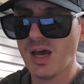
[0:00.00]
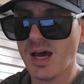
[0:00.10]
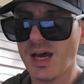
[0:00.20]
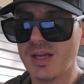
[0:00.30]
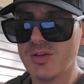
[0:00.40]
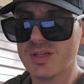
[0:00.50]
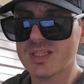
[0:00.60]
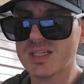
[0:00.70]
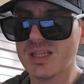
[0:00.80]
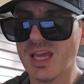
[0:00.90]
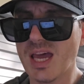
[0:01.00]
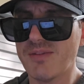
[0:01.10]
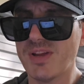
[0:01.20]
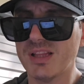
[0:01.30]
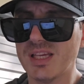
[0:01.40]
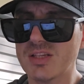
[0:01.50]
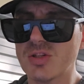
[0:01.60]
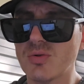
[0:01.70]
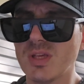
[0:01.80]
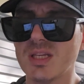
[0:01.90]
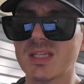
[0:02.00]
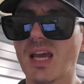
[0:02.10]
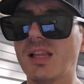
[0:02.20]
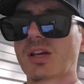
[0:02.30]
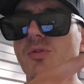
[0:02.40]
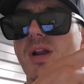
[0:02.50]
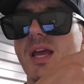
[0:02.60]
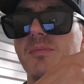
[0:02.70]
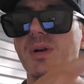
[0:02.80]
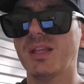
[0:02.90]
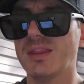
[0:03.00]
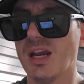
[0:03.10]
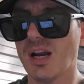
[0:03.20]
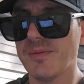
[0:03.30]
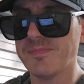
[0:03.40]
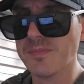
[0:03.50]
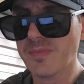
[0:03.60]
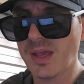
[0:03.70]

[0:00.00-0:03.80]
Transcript: Uh, you can see they have a link to the Telegram right there,